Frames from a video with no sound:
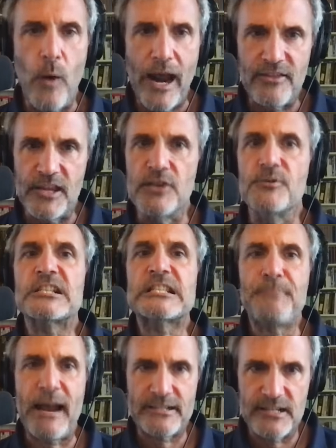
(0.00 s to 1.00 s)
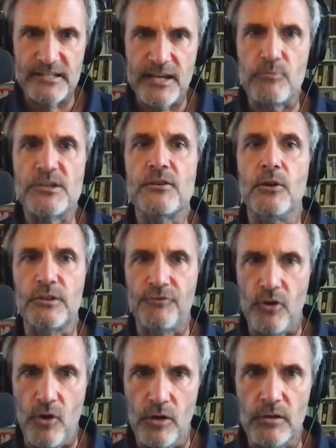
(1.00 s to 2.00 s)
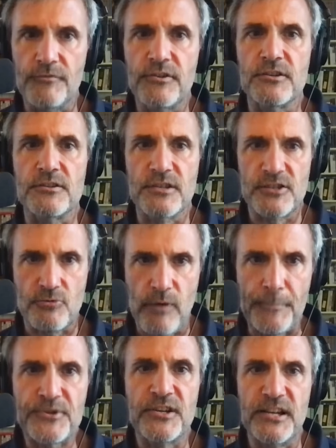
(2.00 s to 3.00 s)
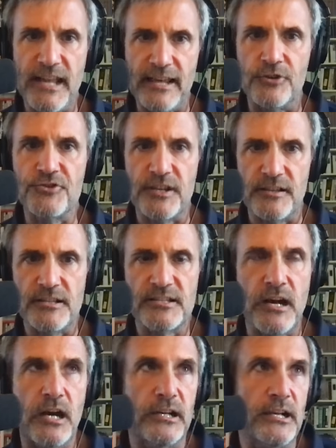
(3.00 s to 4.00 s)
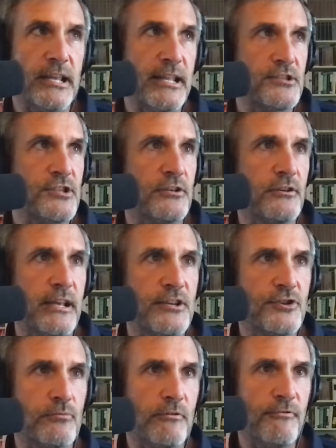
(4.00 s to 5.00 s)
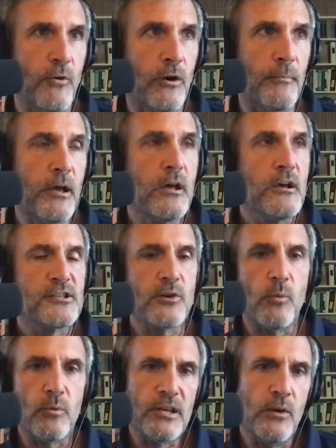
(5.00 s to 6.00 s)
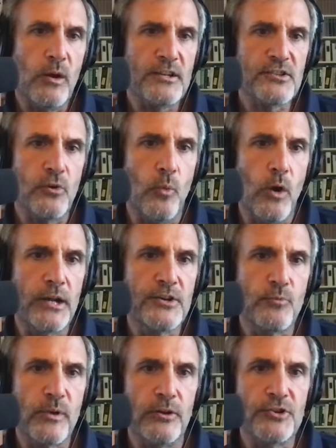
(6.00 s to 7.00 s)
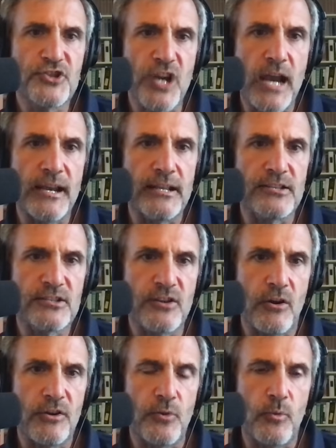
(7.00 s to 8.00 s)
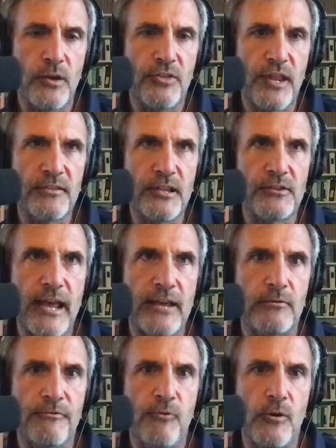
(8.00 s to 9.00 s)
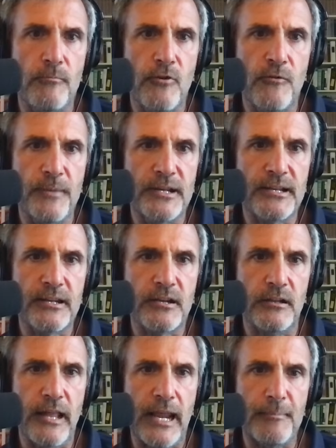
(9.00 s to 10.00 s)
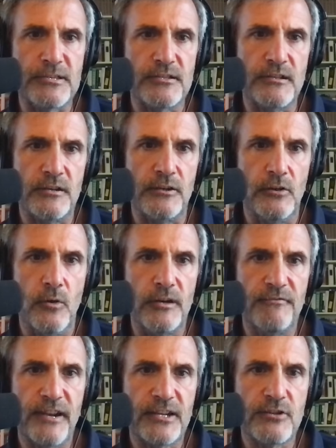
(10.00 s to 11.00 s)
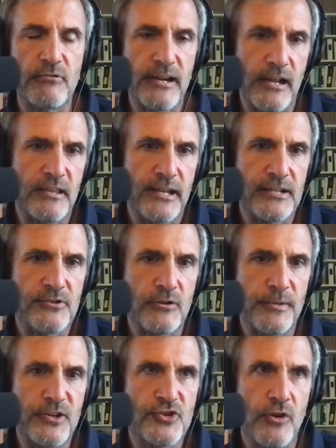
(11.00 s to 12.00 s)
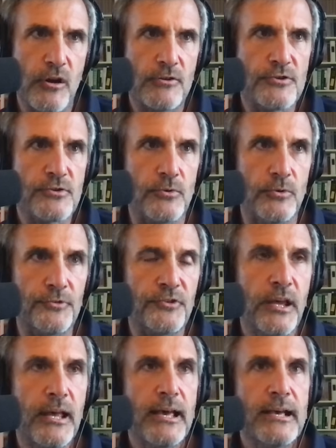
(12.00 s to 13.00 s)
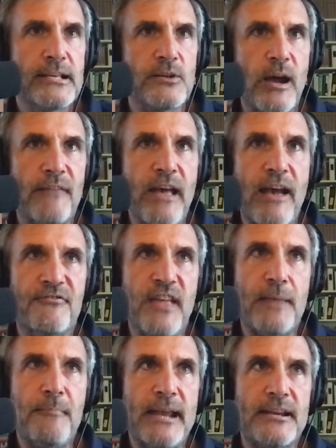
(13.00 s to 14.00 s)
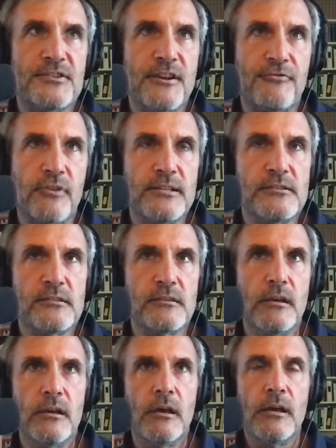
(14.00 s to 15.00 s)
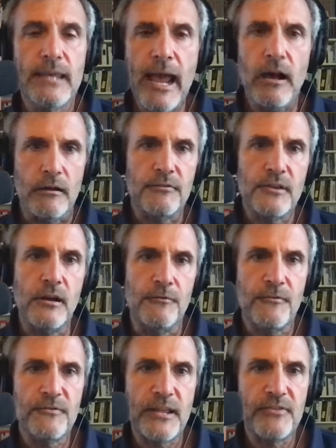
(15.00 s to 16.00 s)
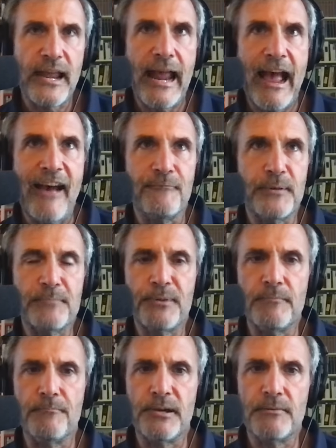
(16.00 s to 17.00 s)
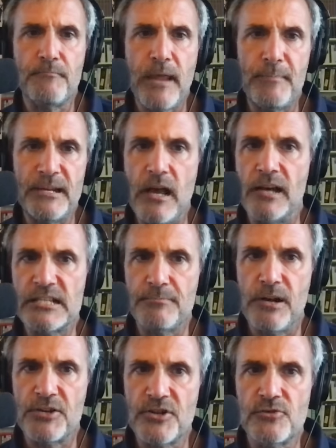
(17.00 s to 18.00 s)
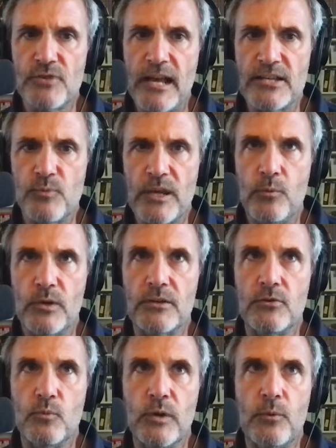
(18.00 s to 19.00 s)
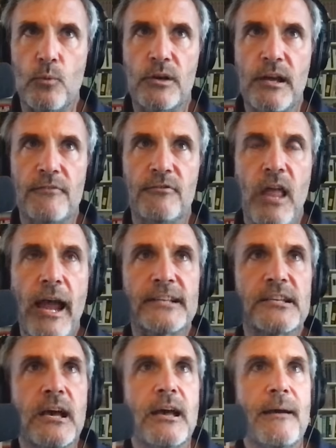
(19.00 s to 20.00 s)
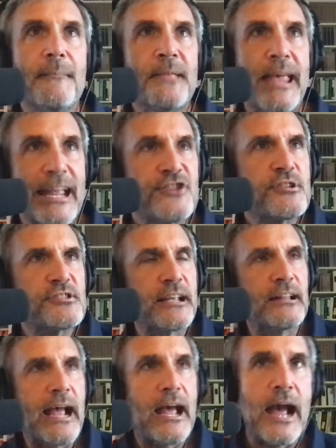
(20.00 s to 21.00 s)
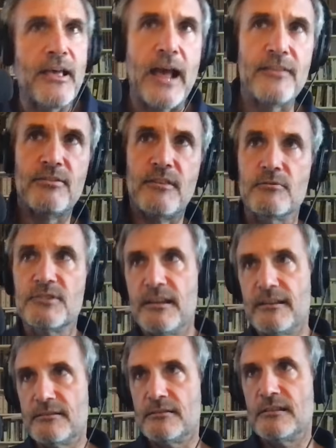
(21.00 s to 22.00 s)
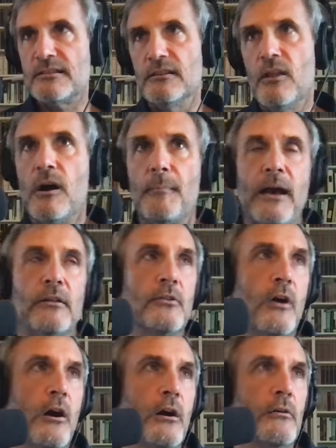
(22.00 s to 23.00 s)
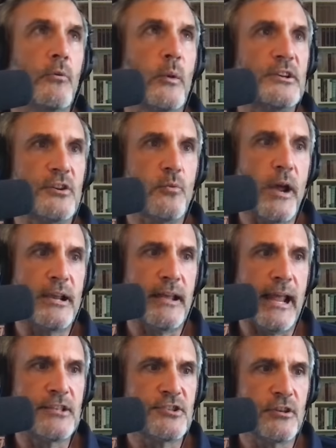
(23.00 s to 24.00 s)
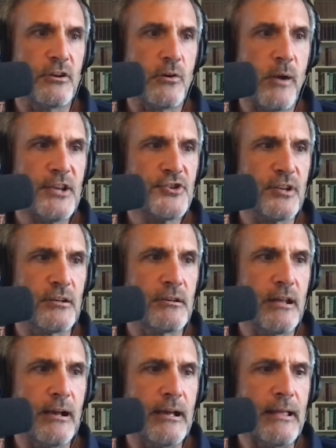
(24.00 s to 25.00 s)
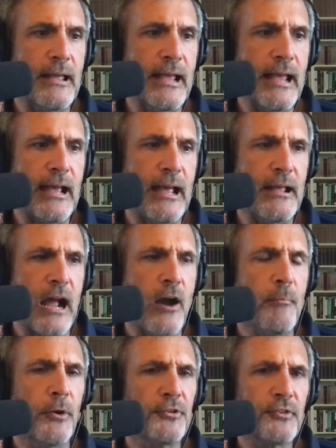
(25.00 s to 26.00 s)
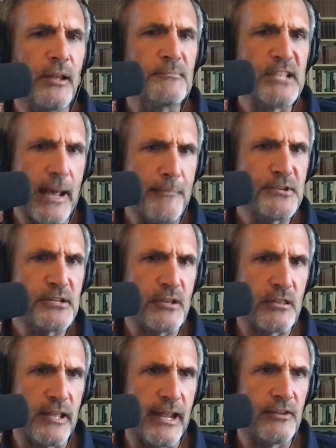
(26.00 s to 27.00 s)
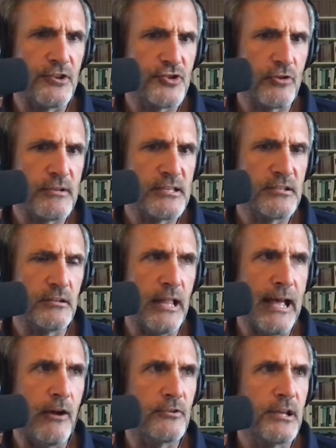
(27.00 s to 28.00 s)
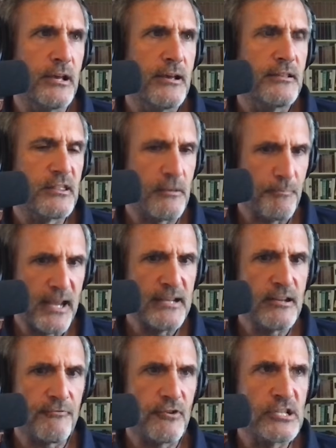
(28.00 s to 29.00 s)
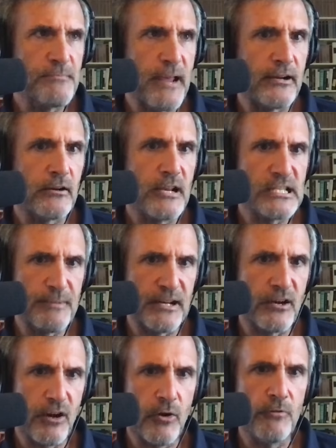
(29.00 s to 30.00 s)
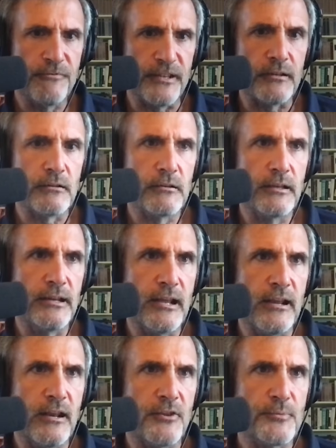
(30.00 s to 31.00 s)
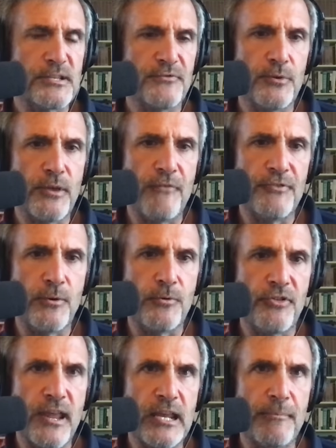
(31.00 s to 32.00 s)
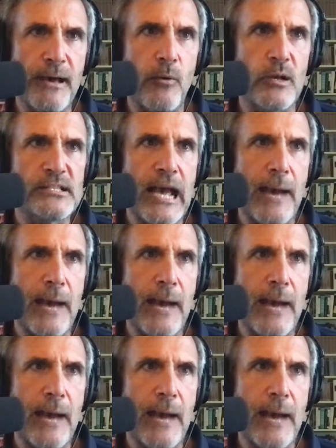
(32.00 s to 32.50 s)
in a way that you'd expect to see results for all of the disruption and energy that's gone uh, into into reform. So, you know, what is the one real shining star, the one that the ed reform movement can claim as an unalloyed victory? I think it's urban charter schools. So, have have they made a difference? Yeah, you know, they, they have, but but but maybe not as much as as we would we would have liked interestingly, I, I you know, to, this is a long about long-winded way to answer your question. I, I, almost am tempted to think the jury's still out that the big difference maker has been COVID. In, in other words, if you if you think about